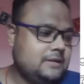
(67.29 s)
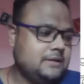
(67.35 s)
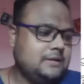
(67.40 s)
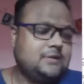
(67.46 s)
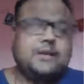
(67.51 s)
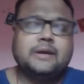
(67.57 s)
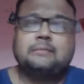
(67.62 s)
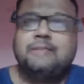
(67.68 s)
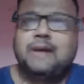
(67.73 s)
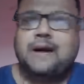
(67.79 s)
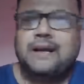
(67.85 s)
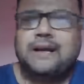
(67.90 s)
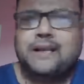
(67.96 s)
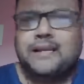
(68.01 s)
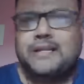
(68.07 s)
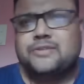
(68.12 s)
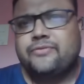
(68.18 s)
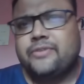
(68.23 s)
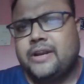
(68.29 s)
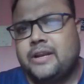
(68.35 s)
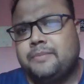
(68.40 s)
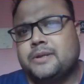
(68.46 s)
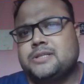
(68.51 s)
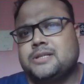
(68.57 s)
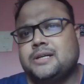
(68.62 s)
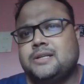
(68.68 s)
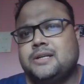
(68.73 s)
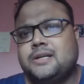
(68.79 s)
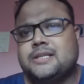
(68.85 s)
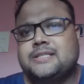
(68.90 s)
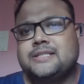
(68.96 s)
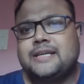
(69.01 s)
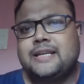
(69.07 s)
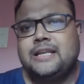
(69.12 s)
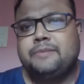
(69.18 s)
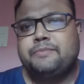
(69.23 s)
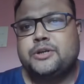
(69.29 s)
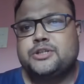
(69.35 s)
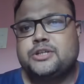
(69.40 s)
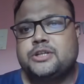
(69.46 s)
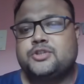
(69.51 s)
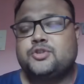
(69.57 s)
okay, market is very much under the selling pressure,